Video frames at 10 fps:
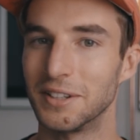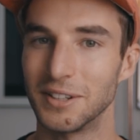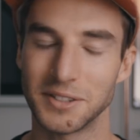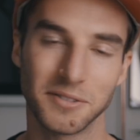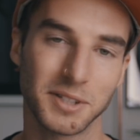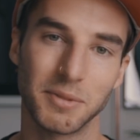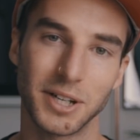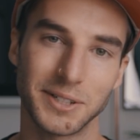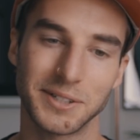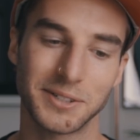a list of some
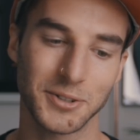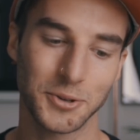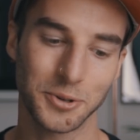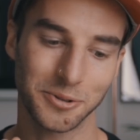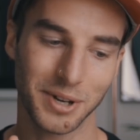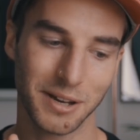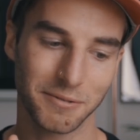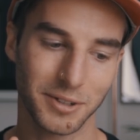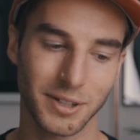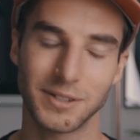artists who
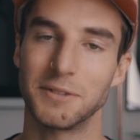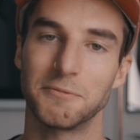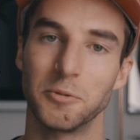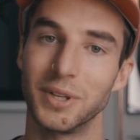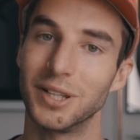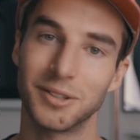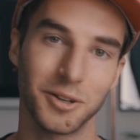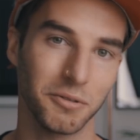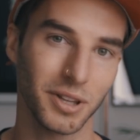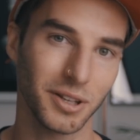have done the same for me
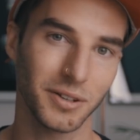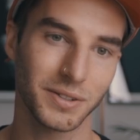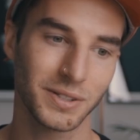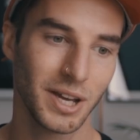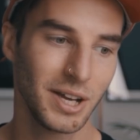over the years.